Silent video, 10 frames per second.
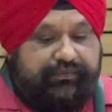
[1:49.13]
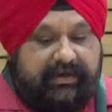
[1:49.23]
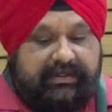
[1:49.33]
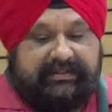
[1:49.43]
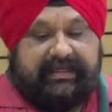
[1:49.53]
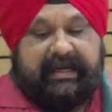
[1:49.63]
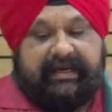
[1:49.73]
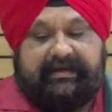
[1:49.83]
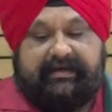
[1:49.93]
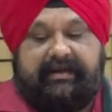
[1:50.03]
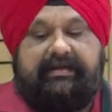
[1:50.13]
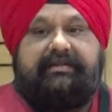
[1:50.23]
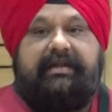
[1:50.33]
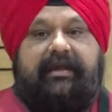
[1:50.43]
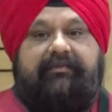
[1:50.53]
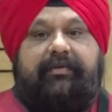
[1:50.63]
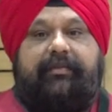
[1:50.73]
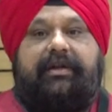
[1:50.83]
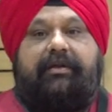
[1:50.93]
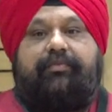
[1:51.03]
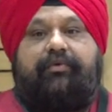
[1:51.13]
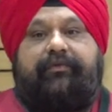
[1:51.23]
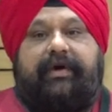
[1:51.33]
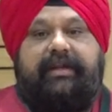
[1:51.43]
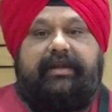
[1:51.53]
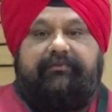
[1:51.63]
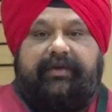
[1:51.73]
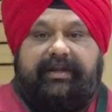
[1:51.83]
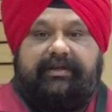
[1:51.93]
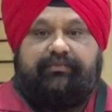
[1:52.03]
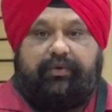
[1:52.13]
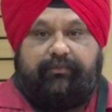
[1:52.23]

first characterize the heavy metal profile in various